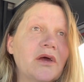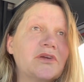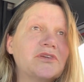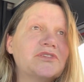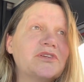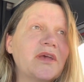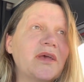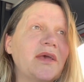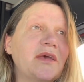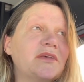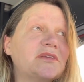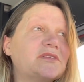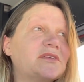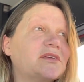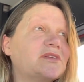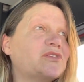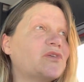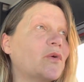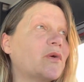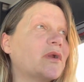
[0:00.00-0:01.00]
She's
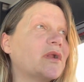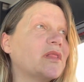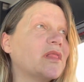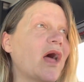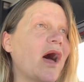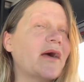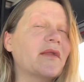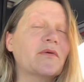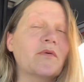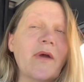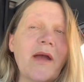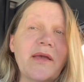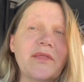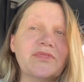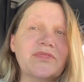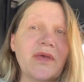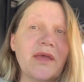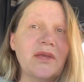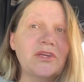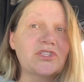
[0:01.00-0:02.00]
doing a lot of great
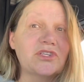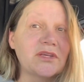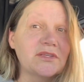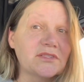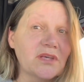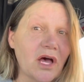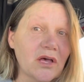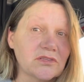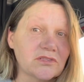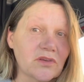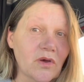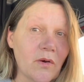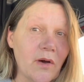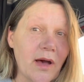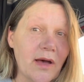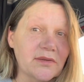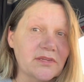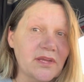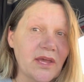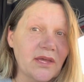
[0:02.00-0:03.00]
things. She's also
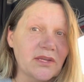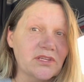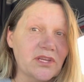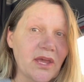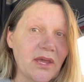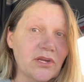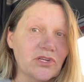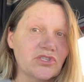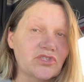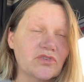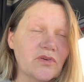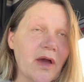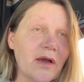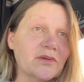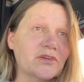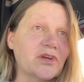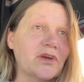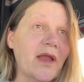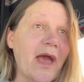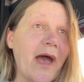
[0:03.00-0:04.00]
a TNT
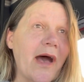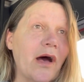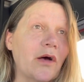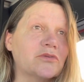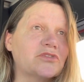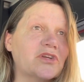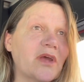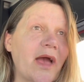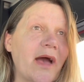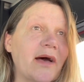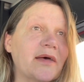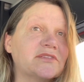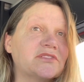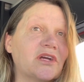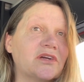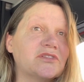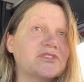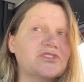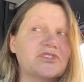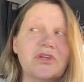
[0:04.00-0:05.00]
instructor now. She has
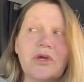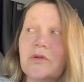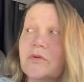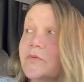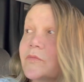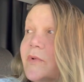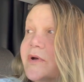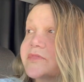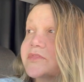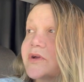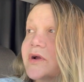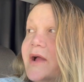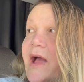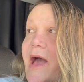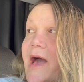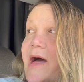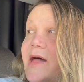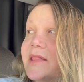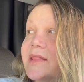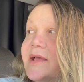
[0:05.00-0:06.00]
her student with her,
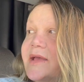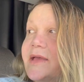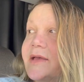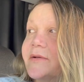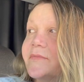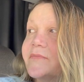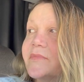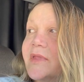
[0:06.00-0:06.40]
Allie.